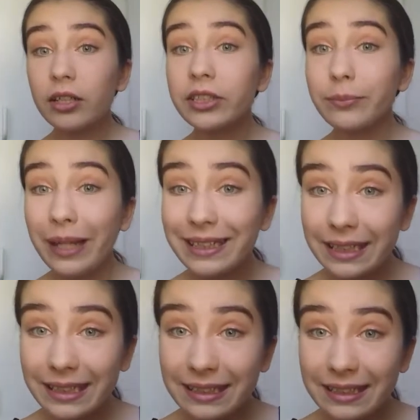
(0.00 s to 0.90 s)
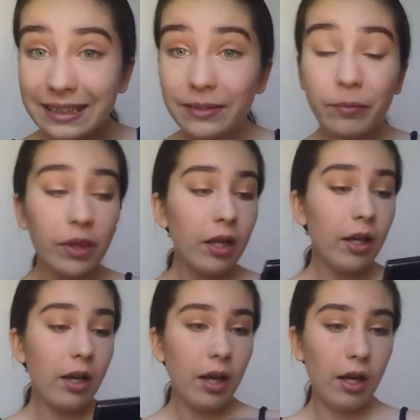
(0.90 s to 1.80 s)
Cosmetics.
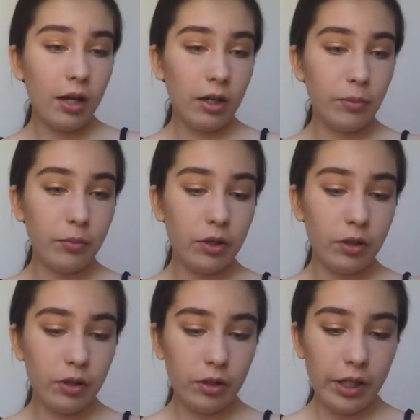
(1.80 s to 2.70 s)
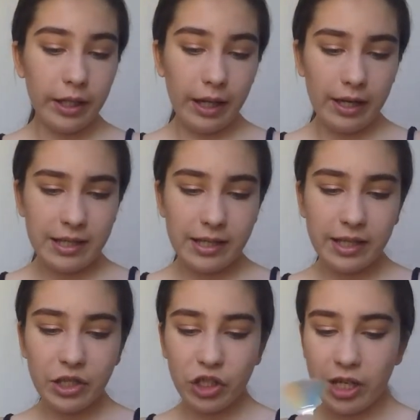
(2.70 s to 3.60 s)
It has
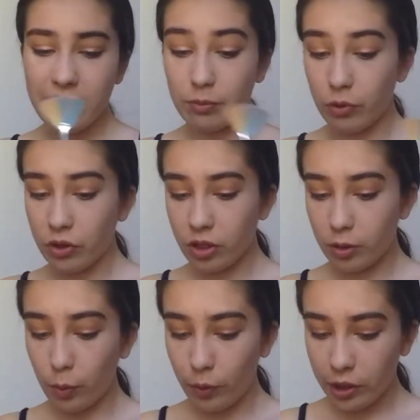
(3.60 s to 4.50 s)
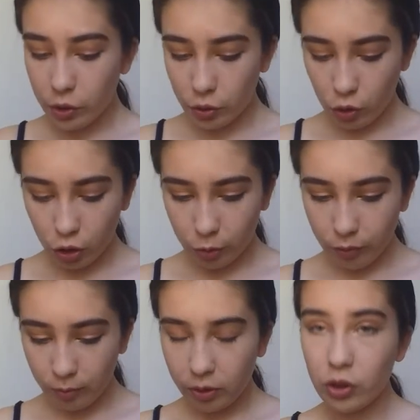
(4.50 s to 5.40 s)
6 shades. Most of them are way too dark. I'll
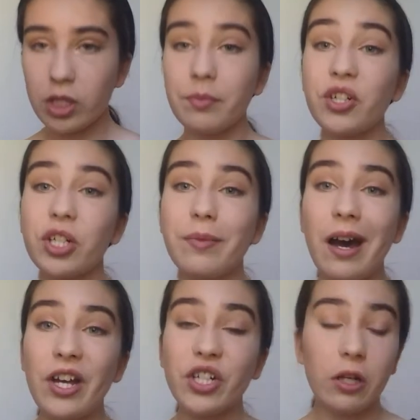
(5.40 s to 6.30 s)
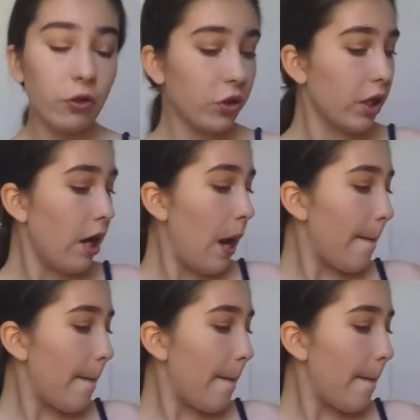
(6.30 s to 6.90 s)
probably use them as shimmer eyeshadows.